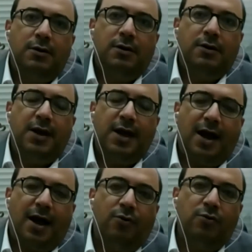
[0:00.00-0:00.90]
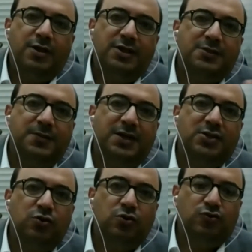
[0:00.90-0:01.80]
Now, this makes
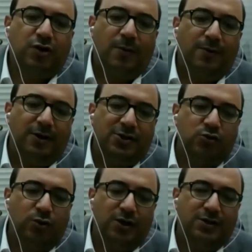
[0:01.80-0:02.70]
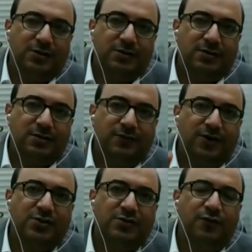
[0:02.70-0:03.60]
you troubles with,
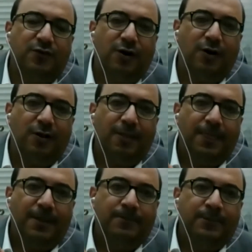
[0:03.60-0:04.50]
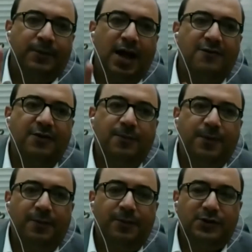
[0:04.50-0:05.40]
first of all, having
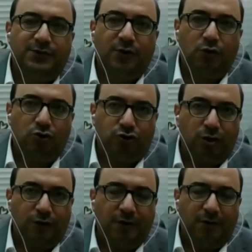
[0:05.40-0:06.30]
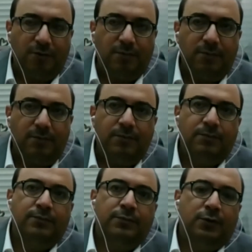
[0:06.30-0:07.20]
papers for your children,
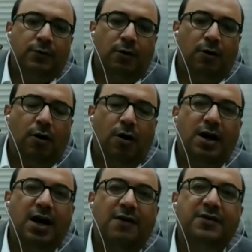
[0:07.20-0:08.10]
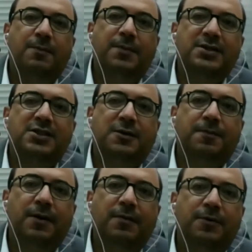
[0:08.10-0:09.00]
or having basic
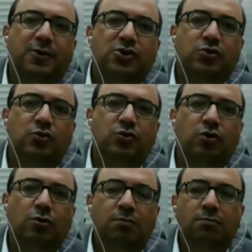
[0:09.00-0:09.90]
papers to do